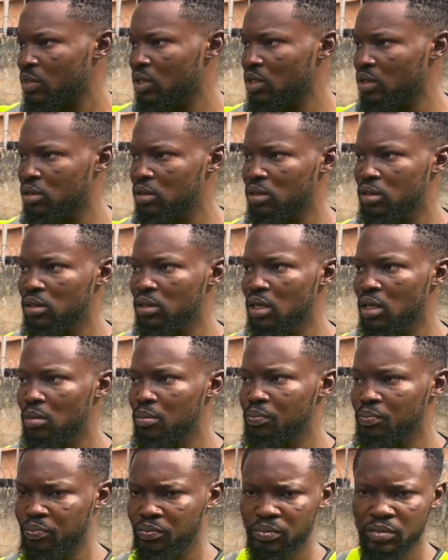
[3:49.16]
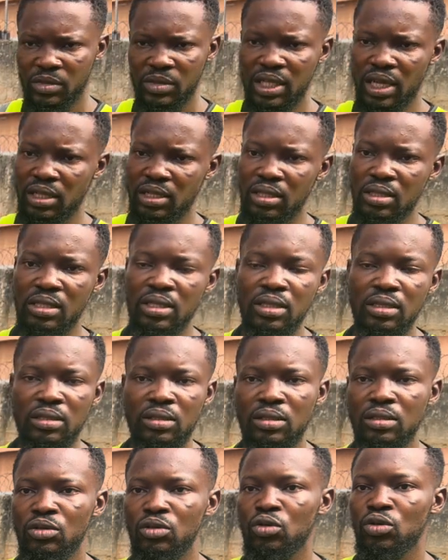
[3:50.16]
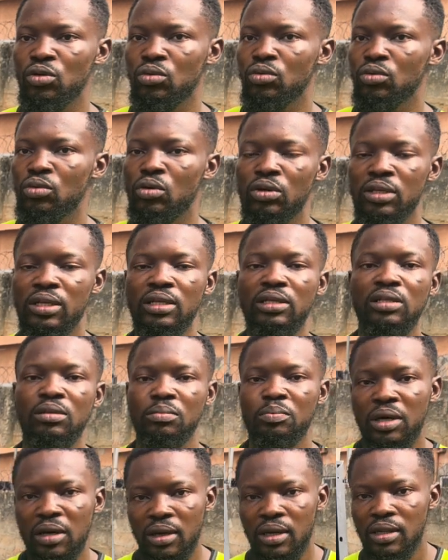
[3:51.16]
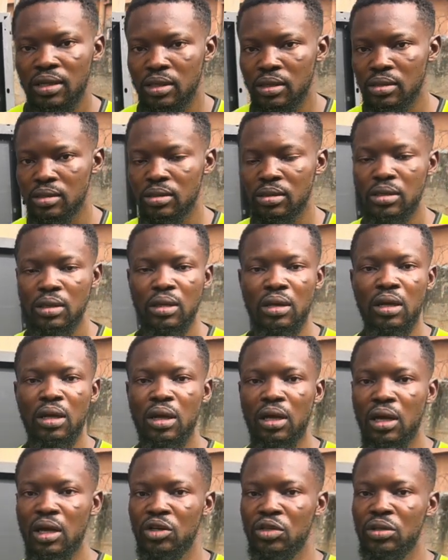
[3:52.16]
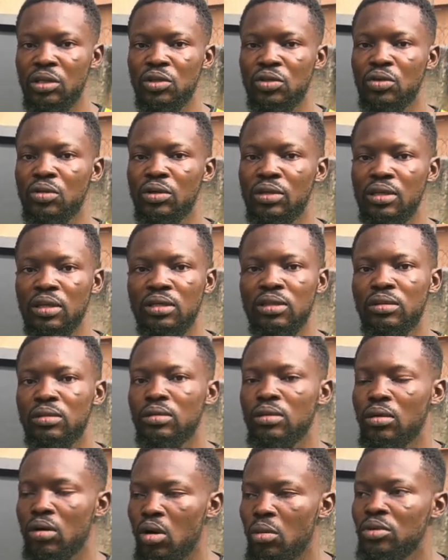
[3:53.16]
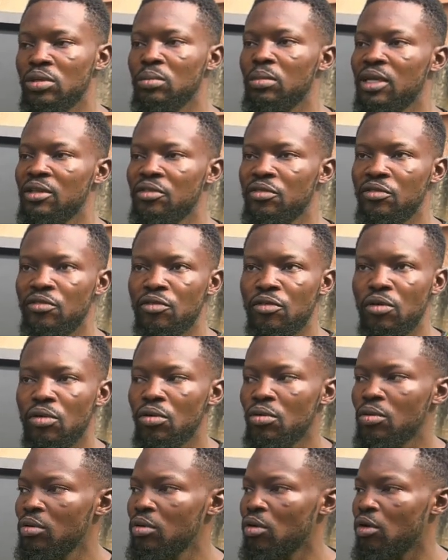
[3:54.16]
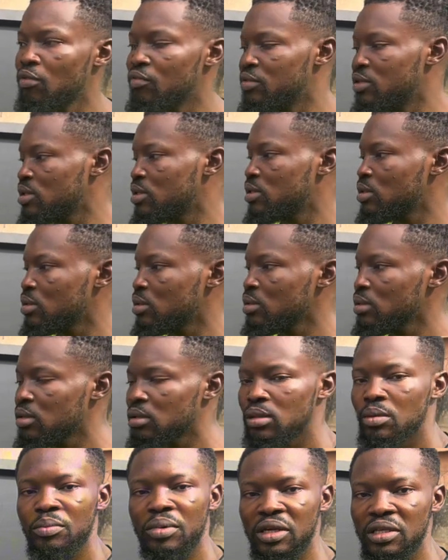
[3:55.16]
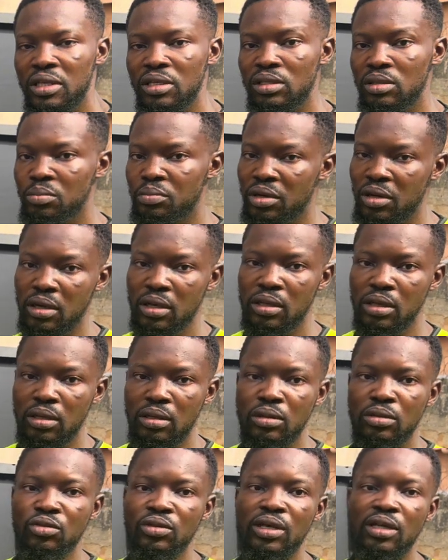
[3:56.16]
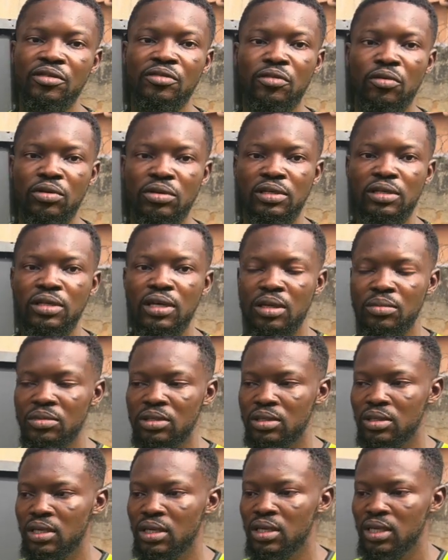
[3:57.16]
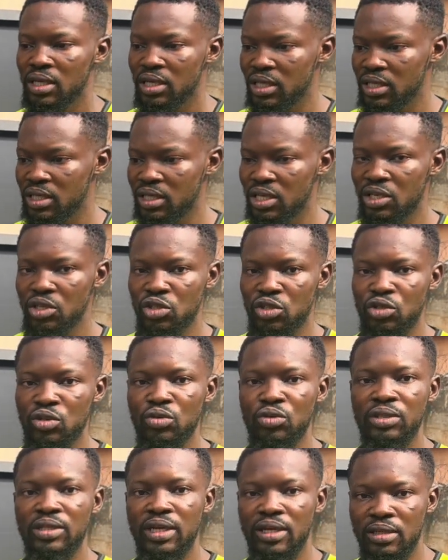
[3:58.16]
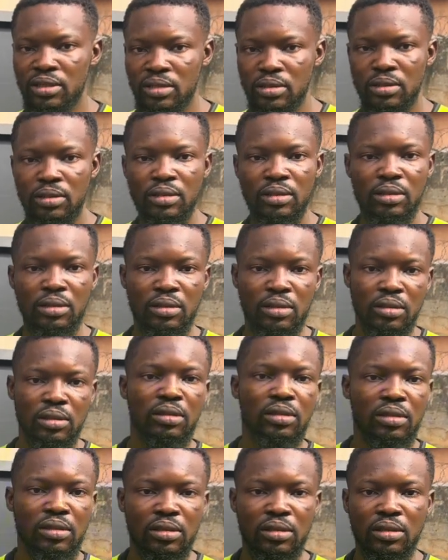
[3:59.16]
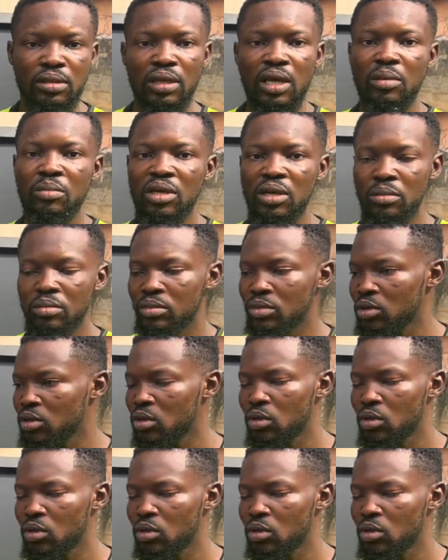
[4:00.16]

a system that needs you to connect in parallel and you need to connect up to about four of these panels in parallel to get 40 amps then you should know that 6 mm